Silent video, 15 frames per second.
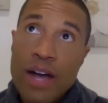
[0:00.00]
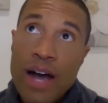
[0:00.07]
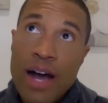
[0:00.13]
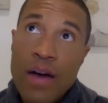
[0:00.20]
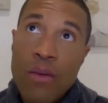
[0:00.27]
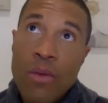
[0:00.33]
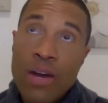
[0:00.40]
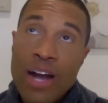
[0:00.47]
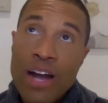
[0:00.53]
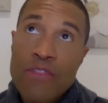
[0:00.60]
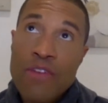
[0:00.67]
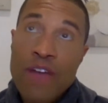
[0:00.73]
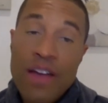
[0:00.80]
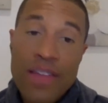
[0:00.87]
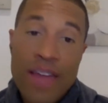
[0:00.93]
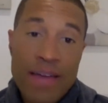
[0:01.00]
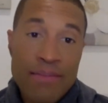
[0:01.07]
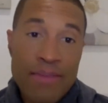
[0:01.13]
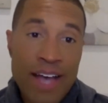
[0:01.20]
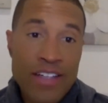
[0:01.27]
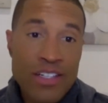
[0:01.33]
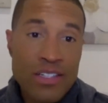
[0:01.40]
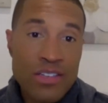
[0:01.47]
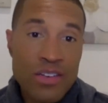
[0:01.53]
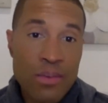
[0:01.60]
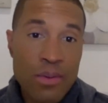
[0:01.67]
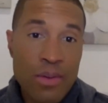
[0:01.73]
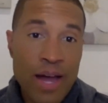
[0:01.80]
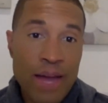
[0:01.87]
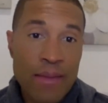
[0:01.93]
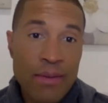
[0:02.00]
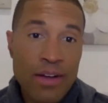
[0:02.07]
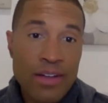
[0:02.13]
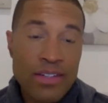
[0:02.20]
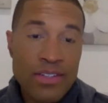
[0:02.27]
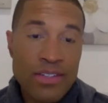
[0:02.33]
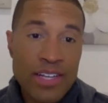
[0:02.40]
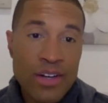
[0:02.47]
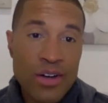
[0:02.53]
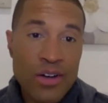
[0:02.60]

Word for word: when I found that Masters of Applied Positive Psychology